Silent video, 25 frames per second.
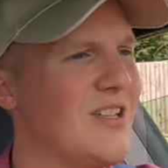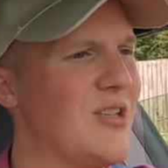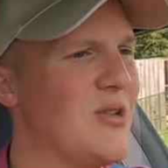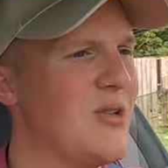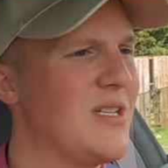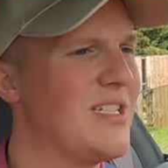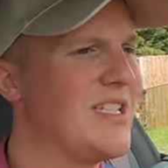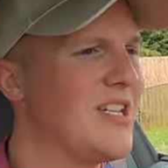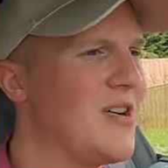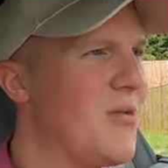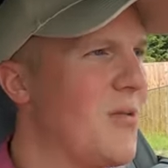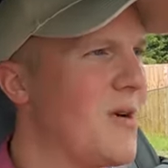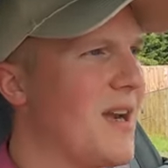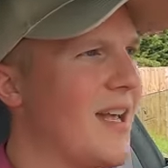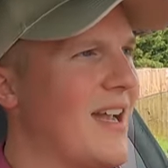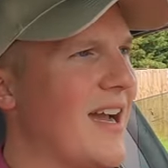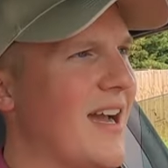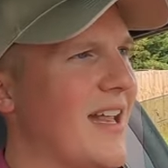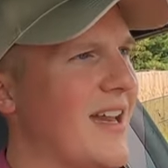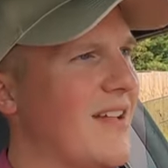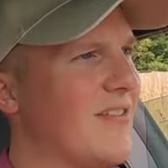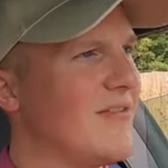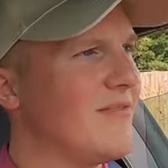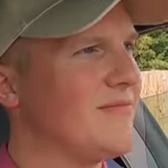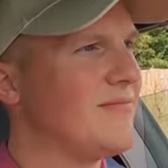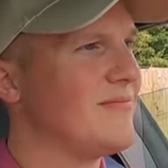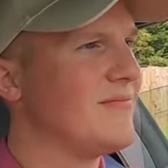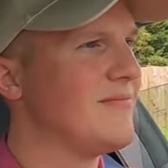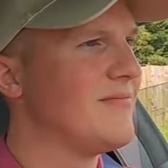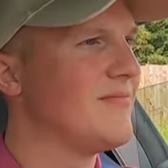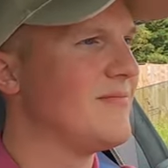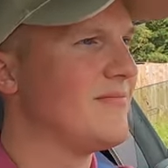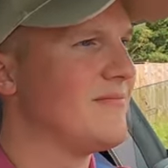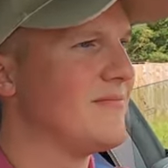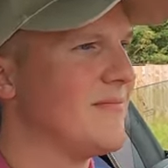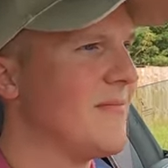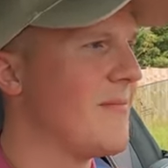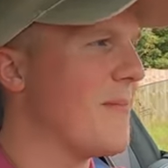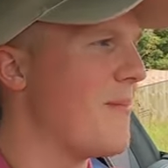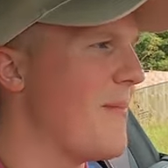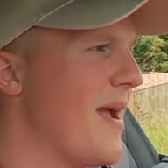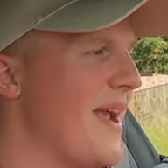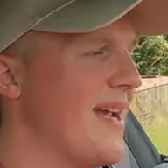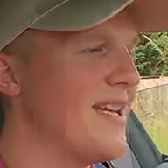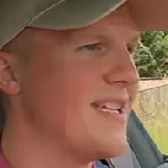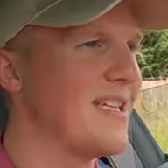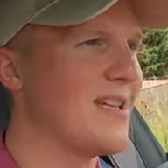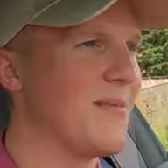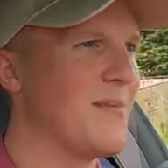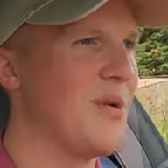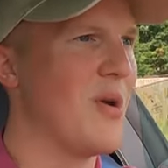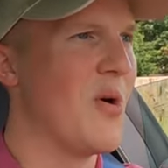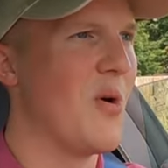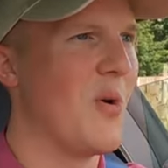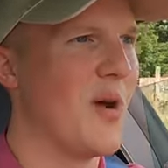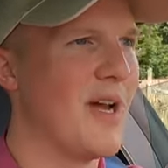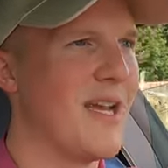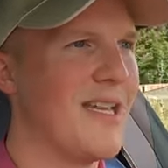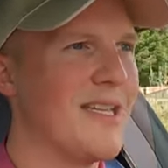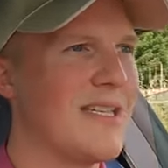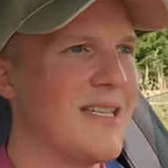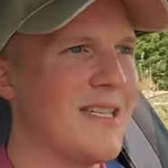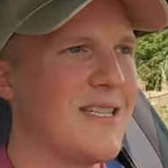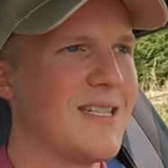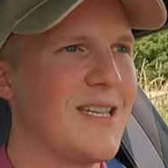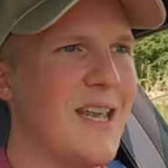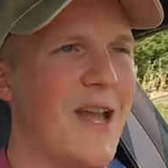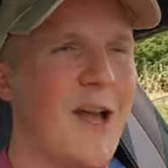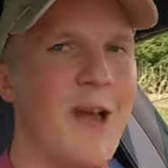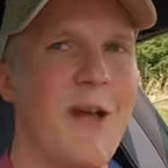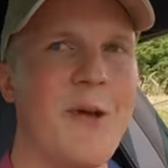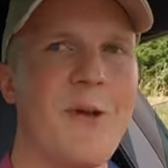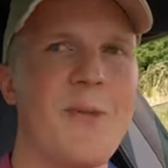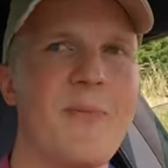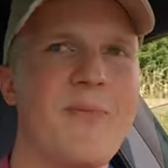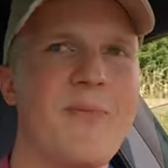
do still want to kind of make some noise, so.